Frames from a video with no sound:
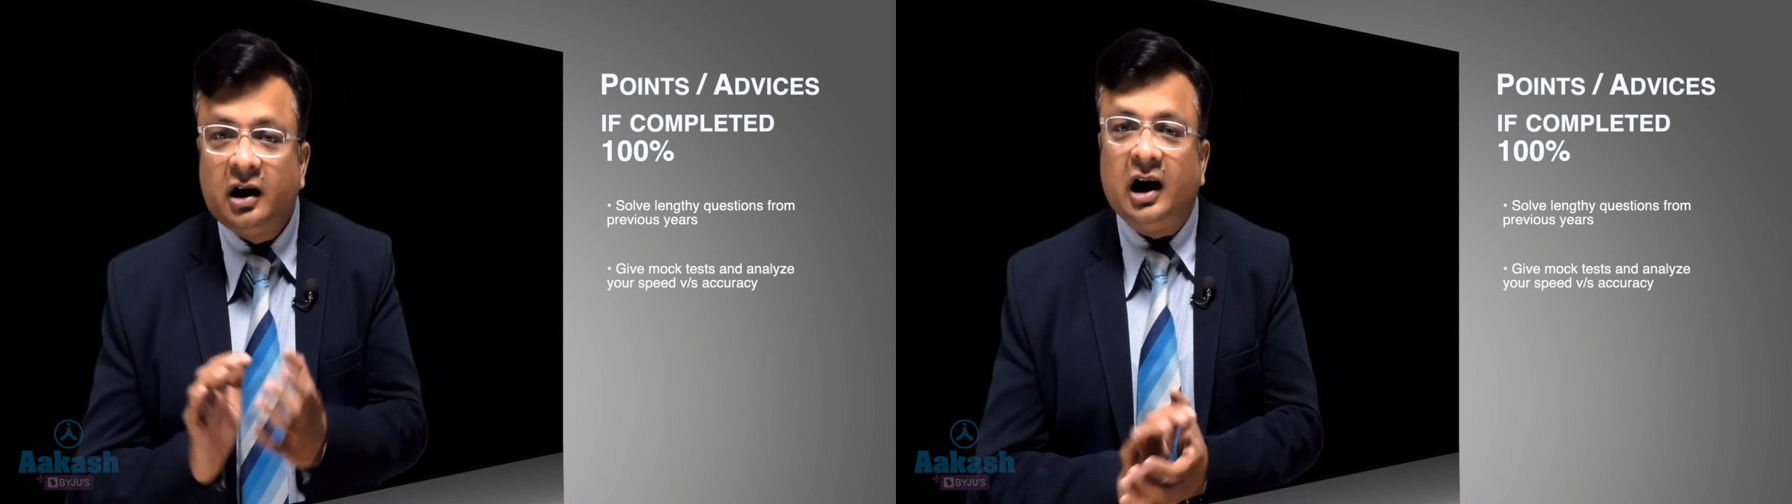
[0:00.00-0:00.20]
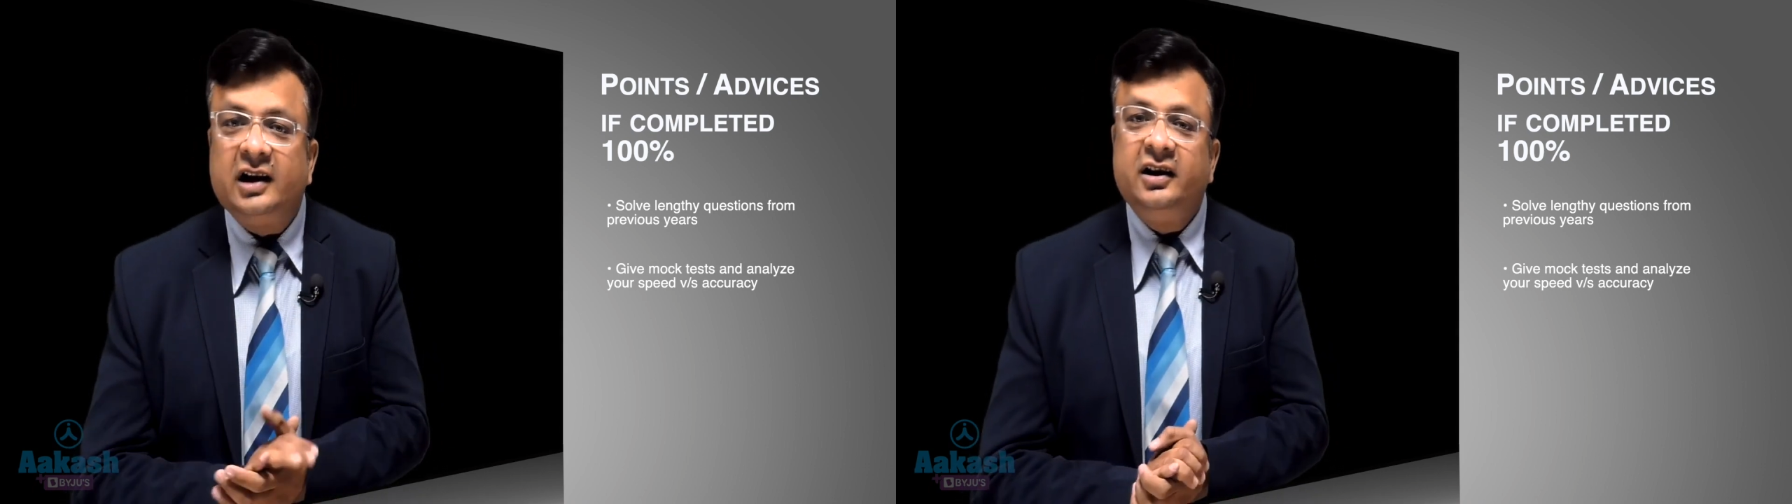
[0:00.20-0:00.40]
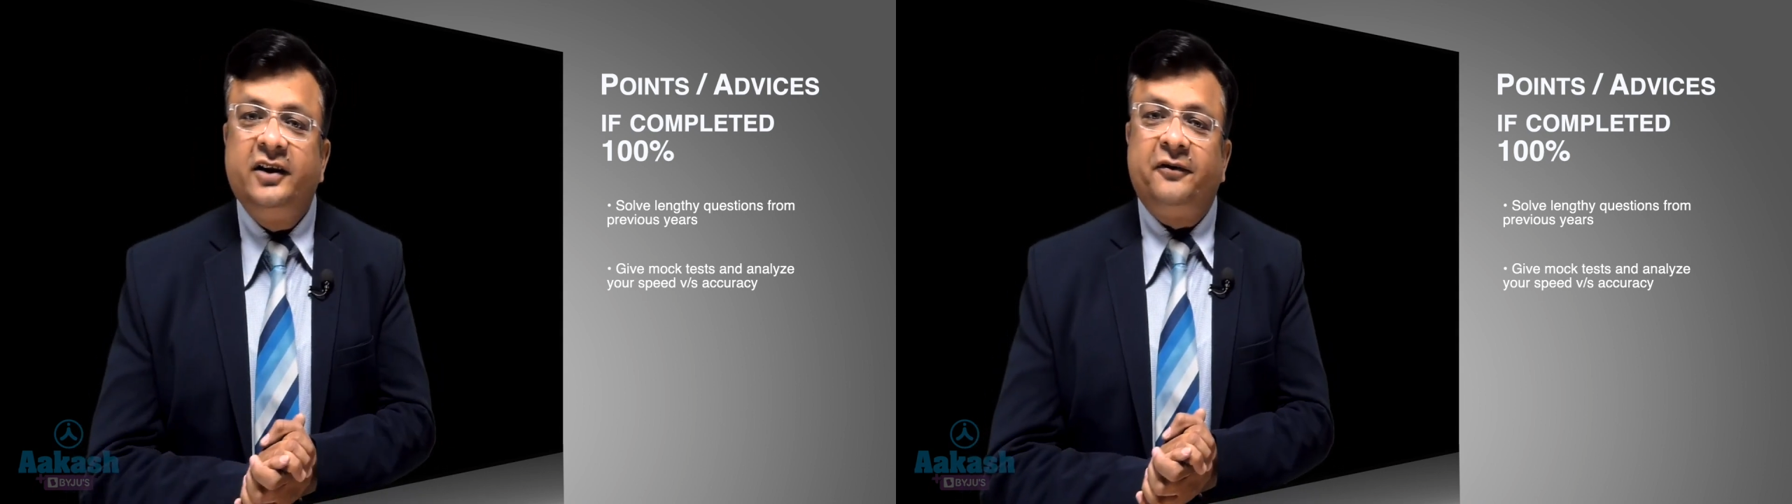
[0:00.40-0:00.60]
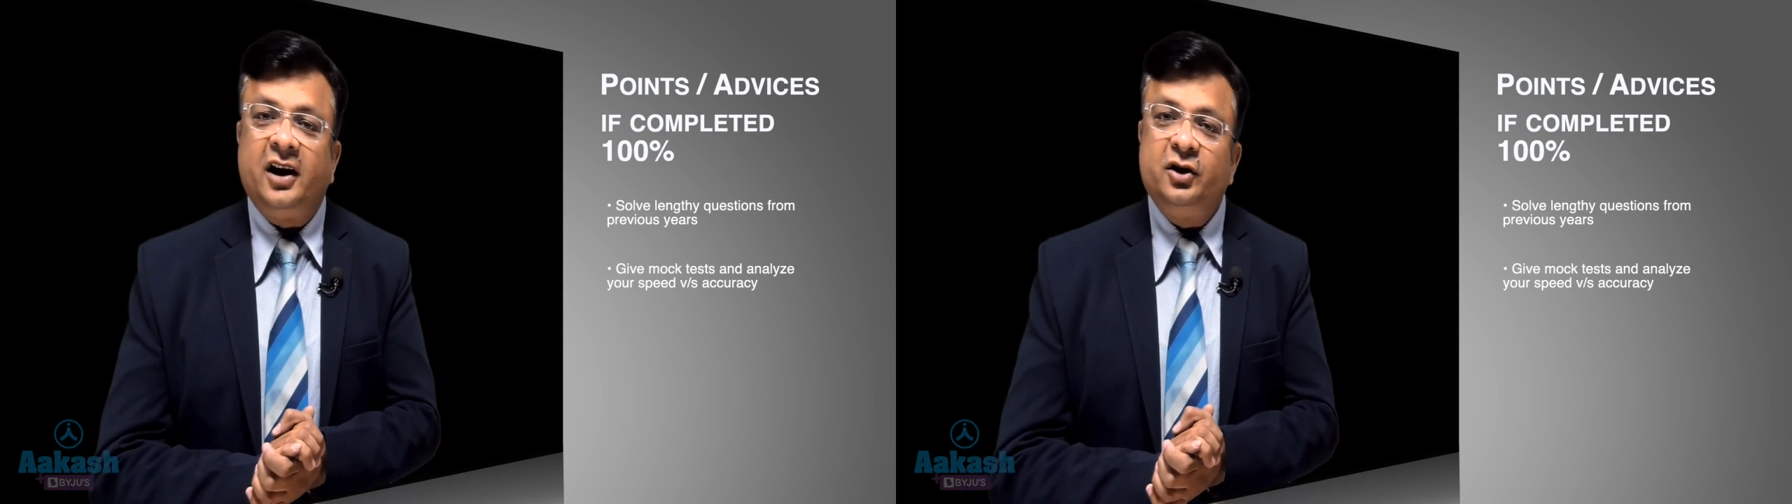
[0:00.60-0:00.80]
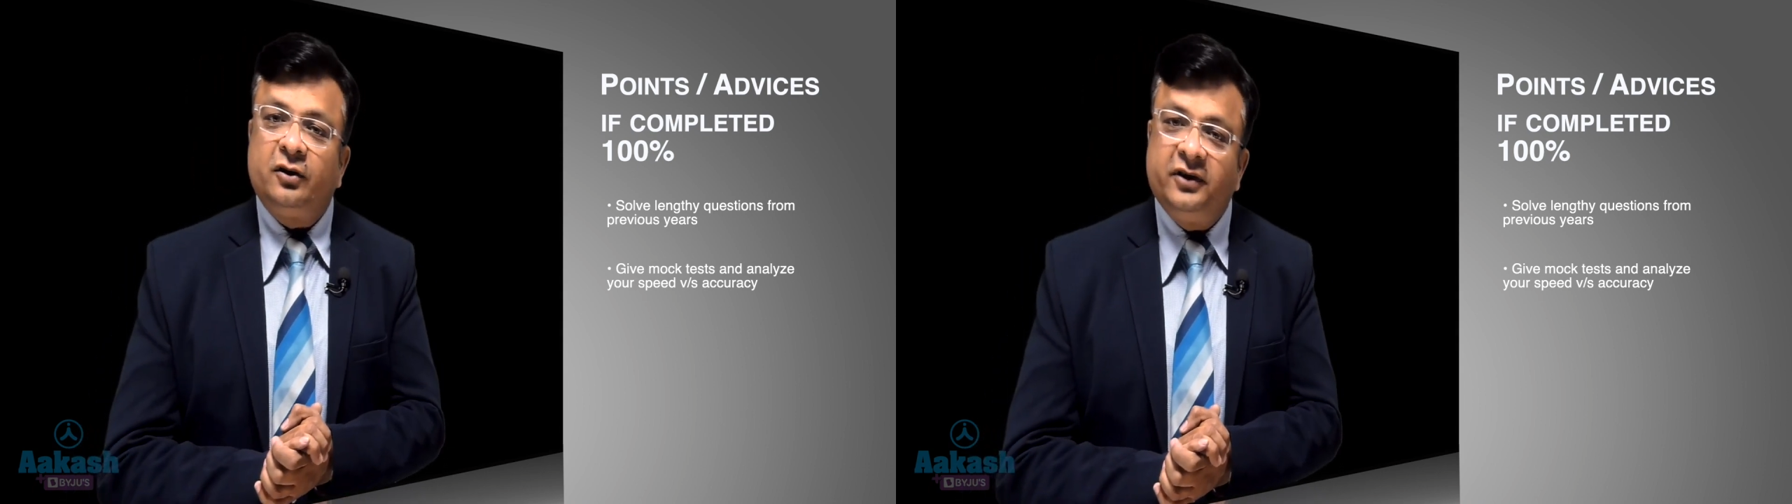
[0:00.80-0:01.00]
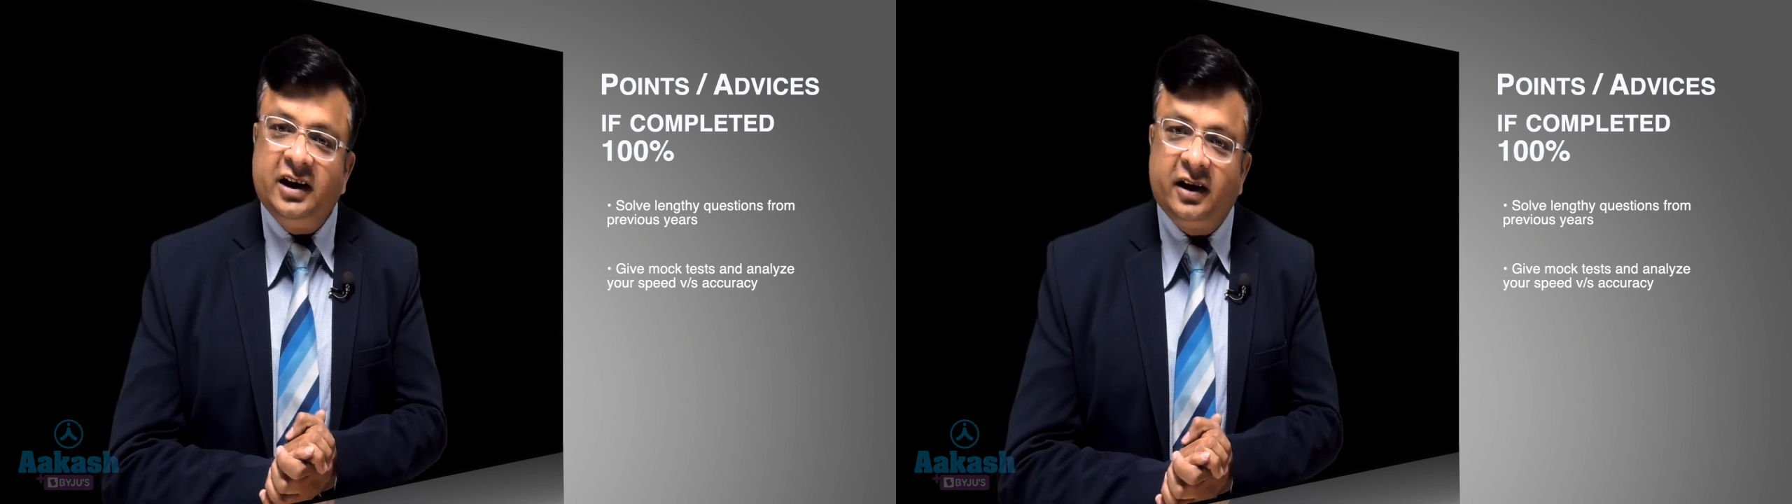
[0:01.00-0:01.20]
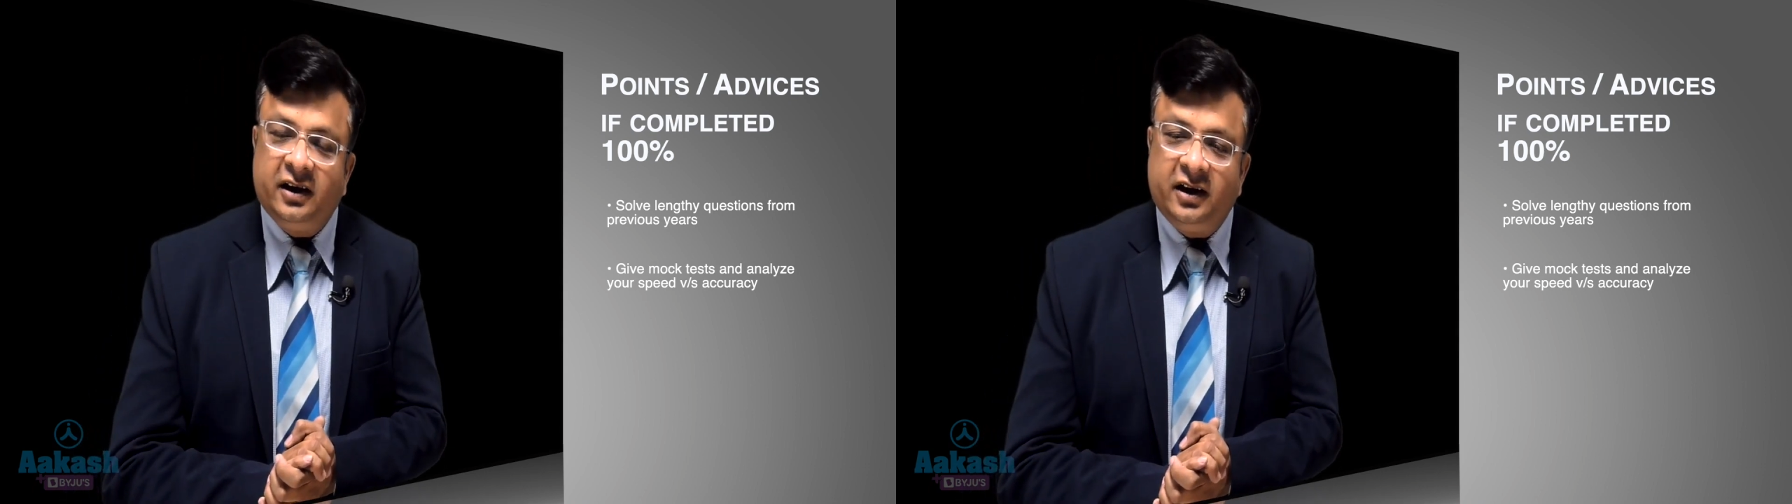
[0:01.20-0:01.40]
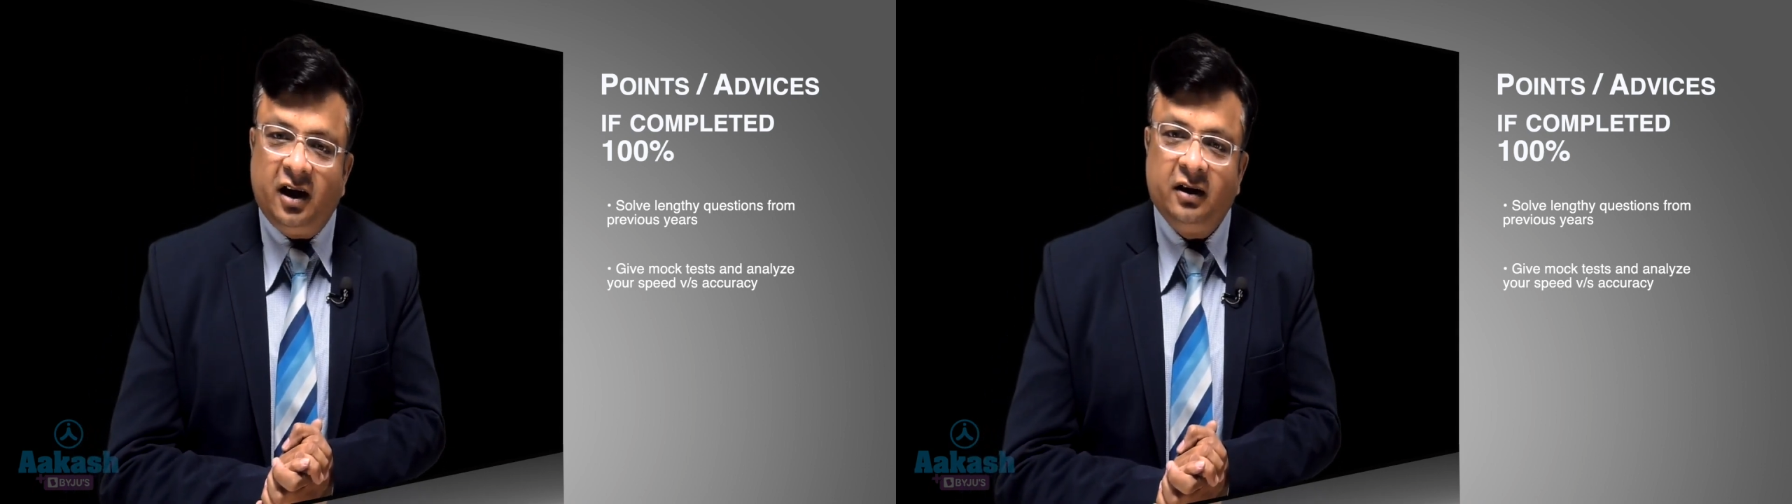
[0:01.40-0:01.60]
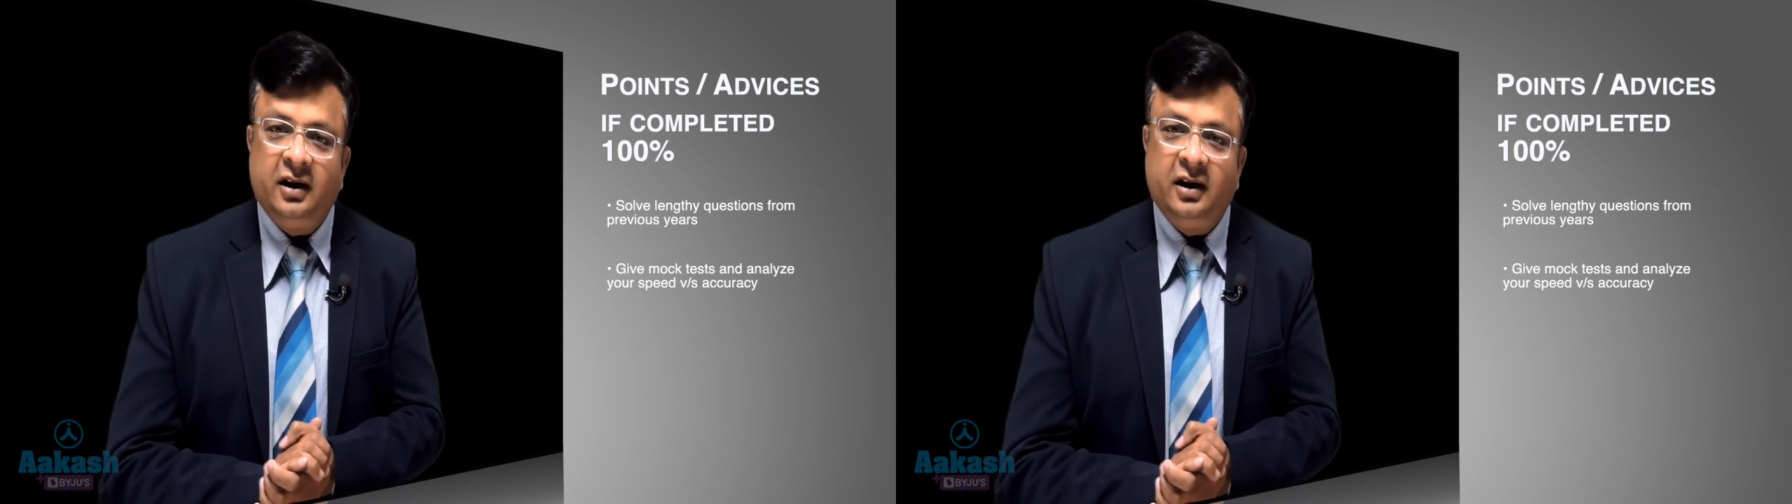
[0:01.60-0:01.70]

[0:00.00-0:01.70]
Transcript: identify your weak area